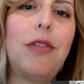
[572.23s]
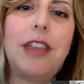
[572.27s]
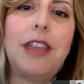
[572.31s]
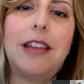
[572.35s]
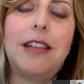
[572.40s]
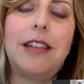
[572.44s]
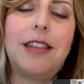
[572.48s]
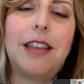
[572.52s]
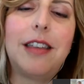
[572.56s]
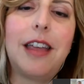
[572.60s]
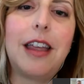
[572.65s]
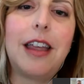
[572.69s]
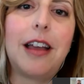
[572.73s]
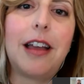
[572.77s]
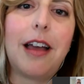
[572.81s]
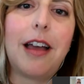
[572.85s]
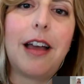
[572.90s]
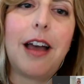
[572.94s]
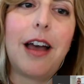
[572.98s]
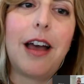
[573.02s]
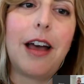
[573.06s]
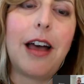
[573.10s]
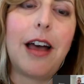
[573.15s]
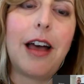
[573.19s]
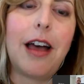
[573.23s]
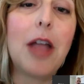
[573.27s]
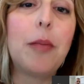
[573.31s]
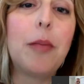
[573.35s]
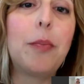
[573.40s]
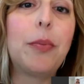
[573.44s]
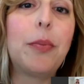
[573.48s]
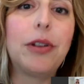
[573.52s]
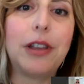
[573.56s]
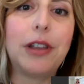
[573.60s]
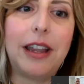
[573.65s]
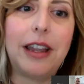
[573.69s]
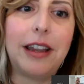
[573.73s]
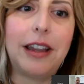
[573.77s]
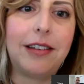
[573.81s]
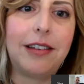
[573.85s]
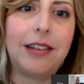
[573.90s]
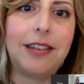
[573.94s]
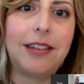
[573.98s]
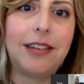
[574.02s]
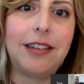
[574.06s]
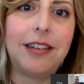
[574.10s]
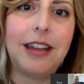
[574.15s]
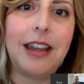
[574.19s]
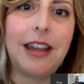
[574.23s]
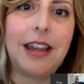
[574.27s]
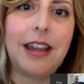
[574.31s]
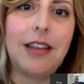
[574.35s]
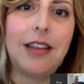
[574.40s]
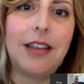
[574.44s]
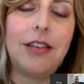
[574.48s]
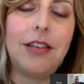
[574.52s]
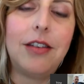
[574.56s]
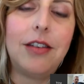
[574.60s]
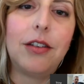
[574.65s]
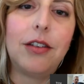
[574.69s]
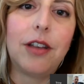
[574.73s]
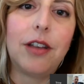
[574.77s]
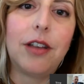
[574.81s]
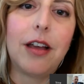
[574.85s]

Things like hyperlinks in